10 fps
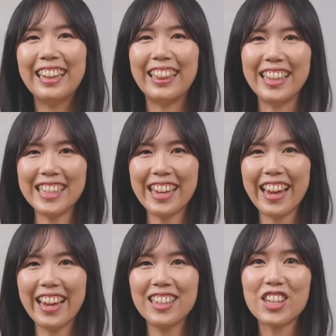This
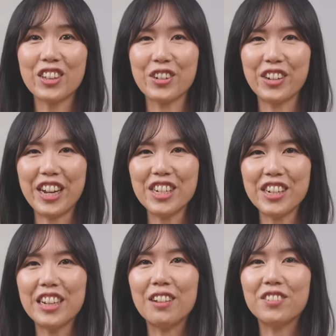decade saw the
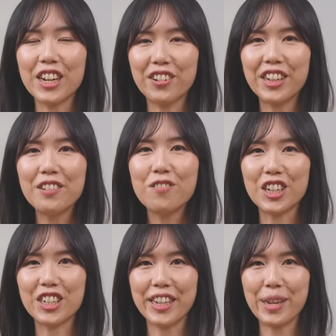creation of decorative
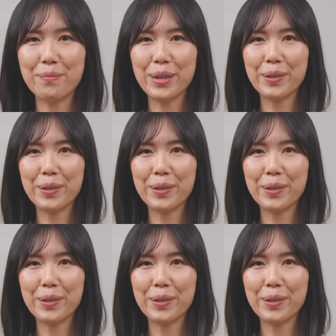washi tape.